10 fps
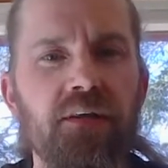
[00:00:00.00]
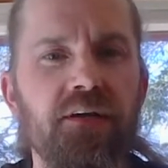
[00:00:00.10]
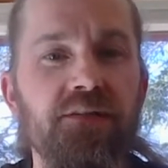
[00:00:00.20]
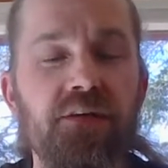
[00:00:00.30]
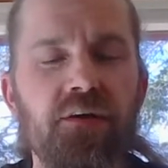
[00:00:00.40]
that
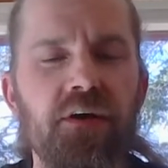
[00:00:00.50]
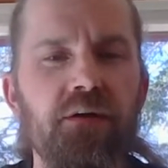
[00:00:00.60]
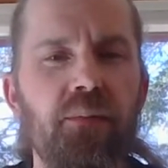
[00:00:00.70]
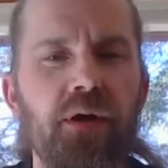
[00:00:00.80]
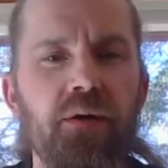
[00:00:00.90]
is created
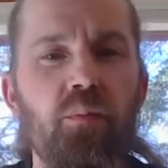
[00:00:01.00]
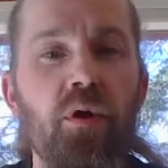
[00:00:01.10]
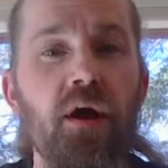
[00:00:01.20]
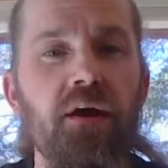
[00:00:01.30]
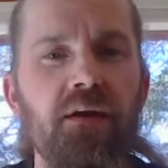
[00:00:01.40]
by your
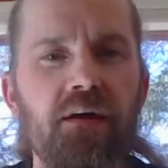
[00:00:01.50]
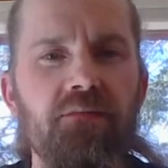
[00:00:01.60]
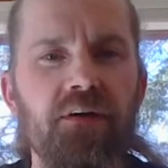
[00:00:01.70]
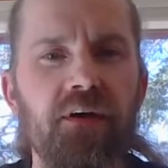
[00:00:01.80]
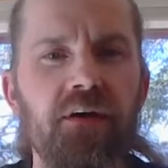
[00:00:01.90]
brain
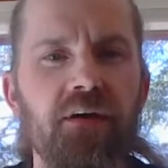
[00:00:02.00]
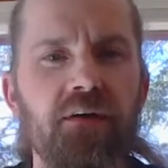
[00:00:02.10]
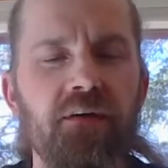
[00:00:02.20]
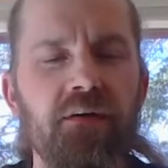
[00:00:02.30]
every day.